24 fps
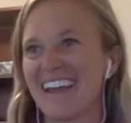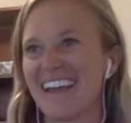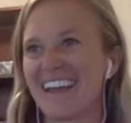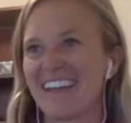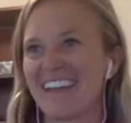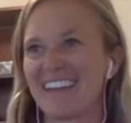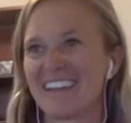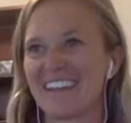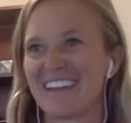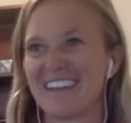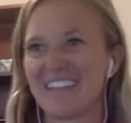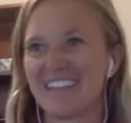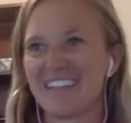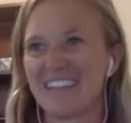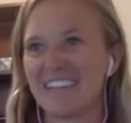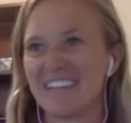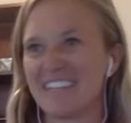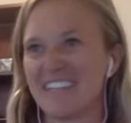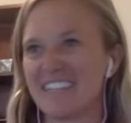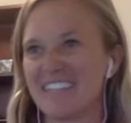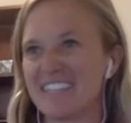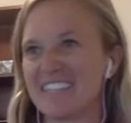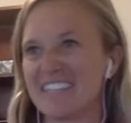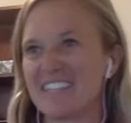I love
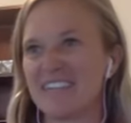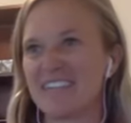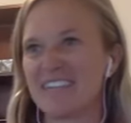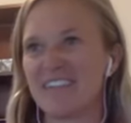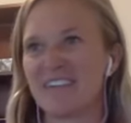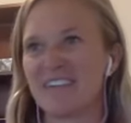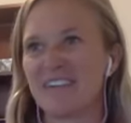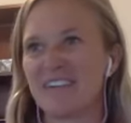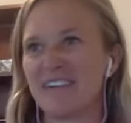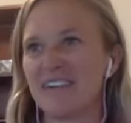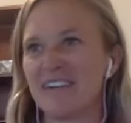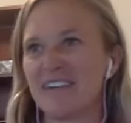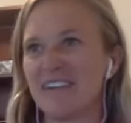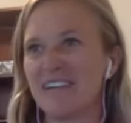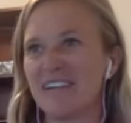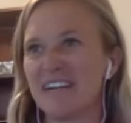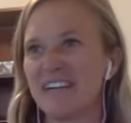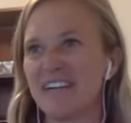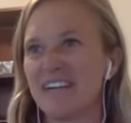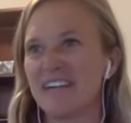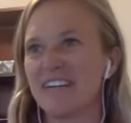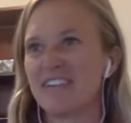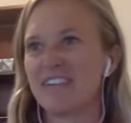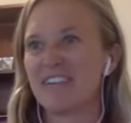it. So,
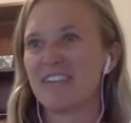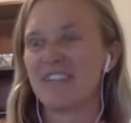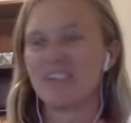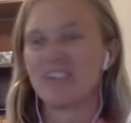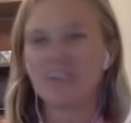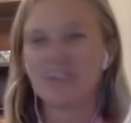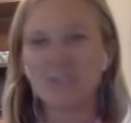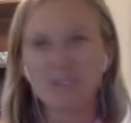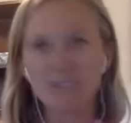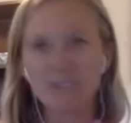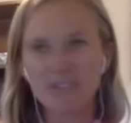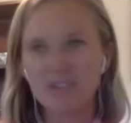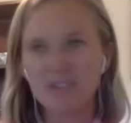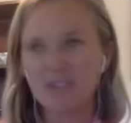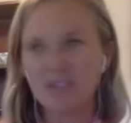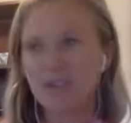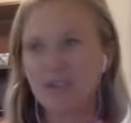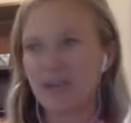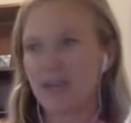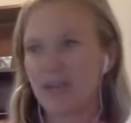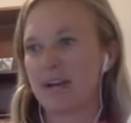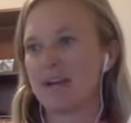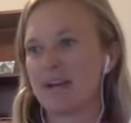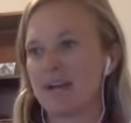for those of you
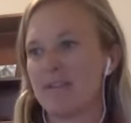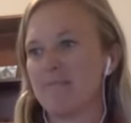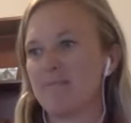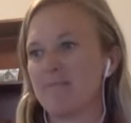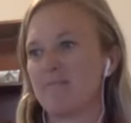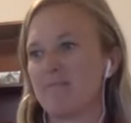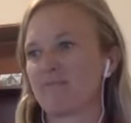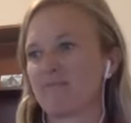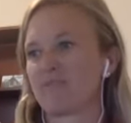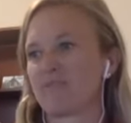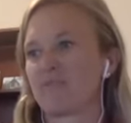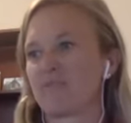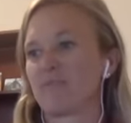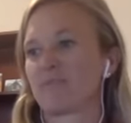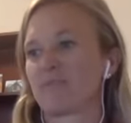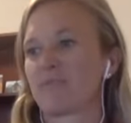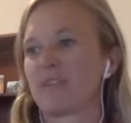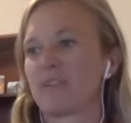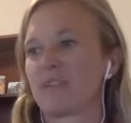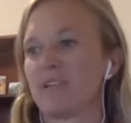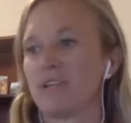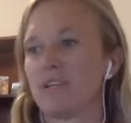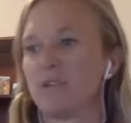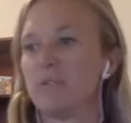um,
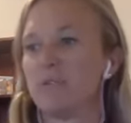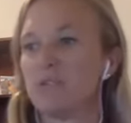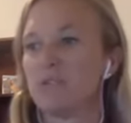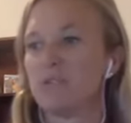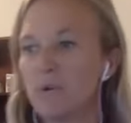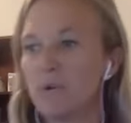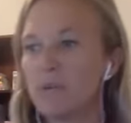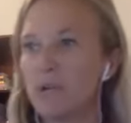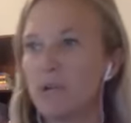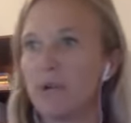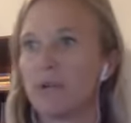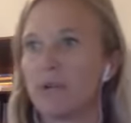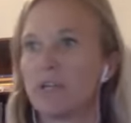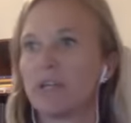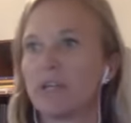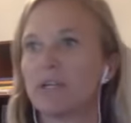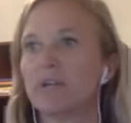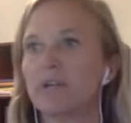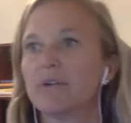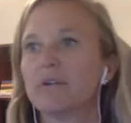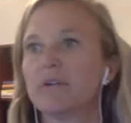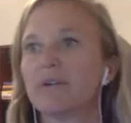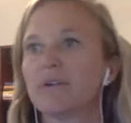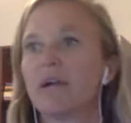who don't know
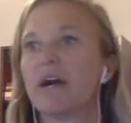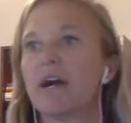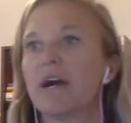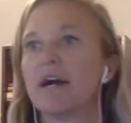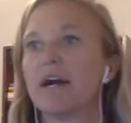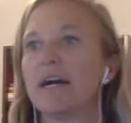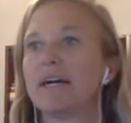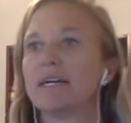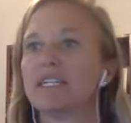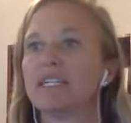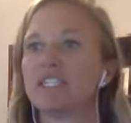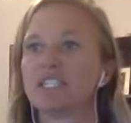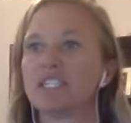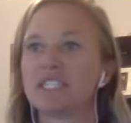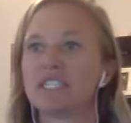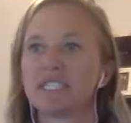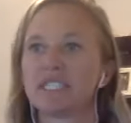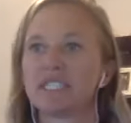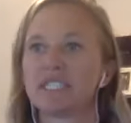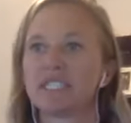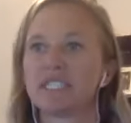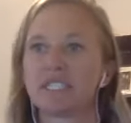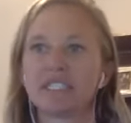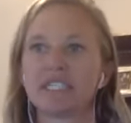you, uh, just
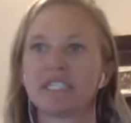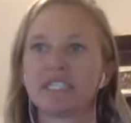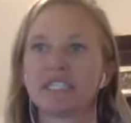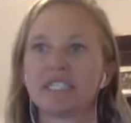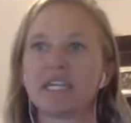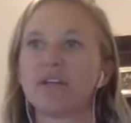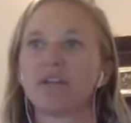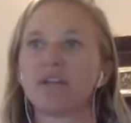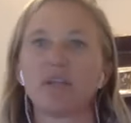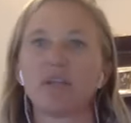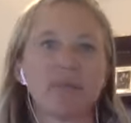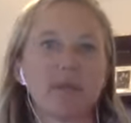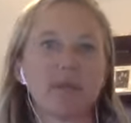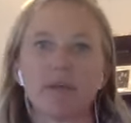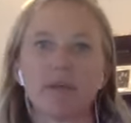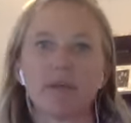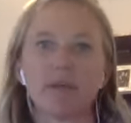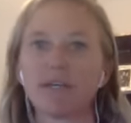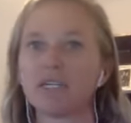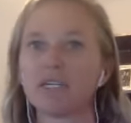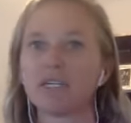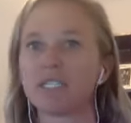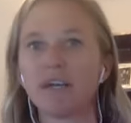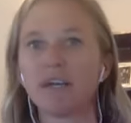let's hear a little bit
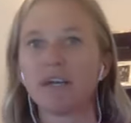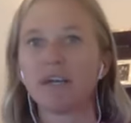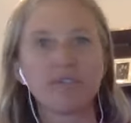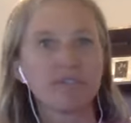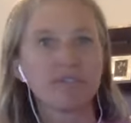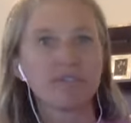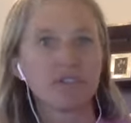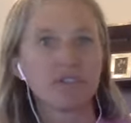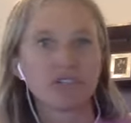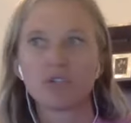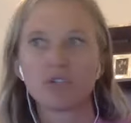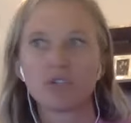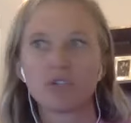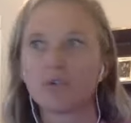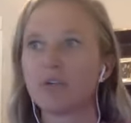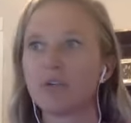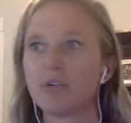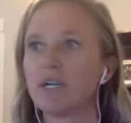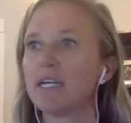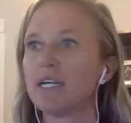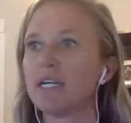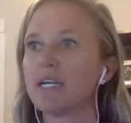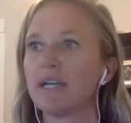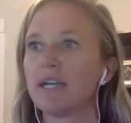about yourself, your
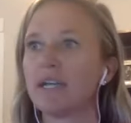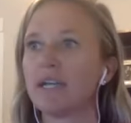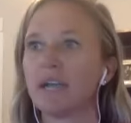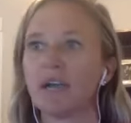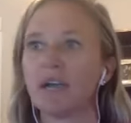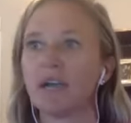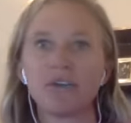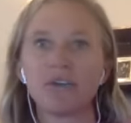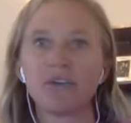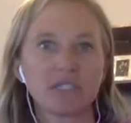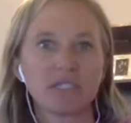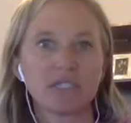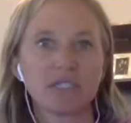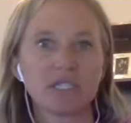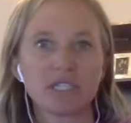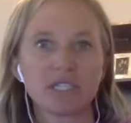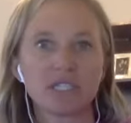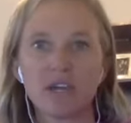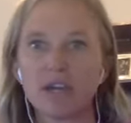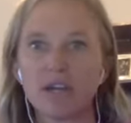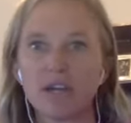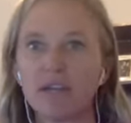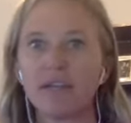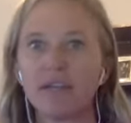story, how you got
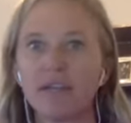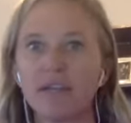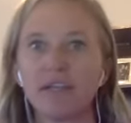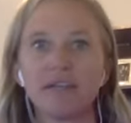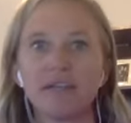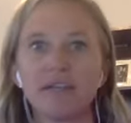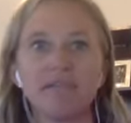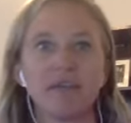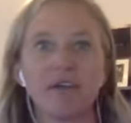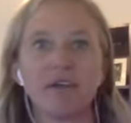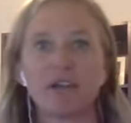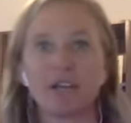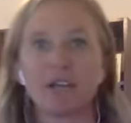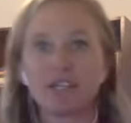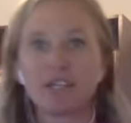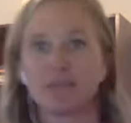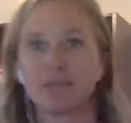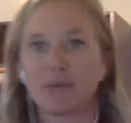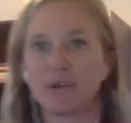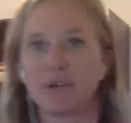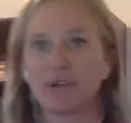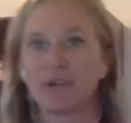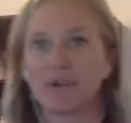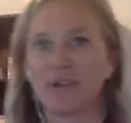started, how you got
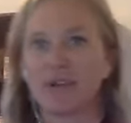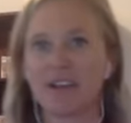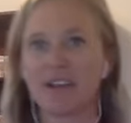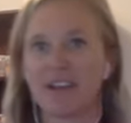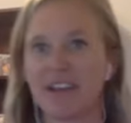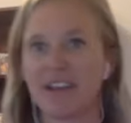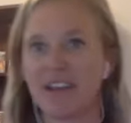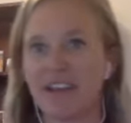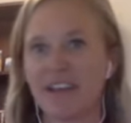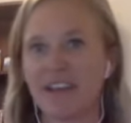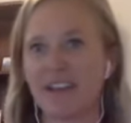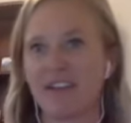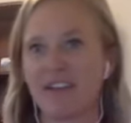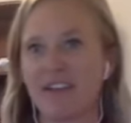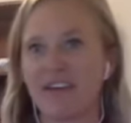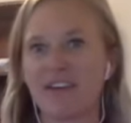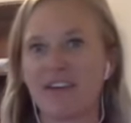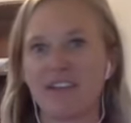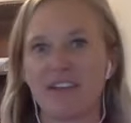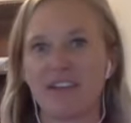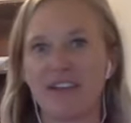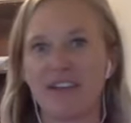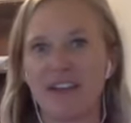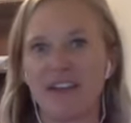to where you are today,
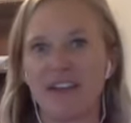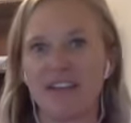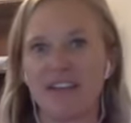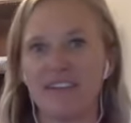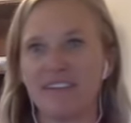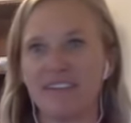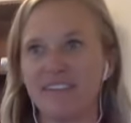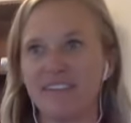all that.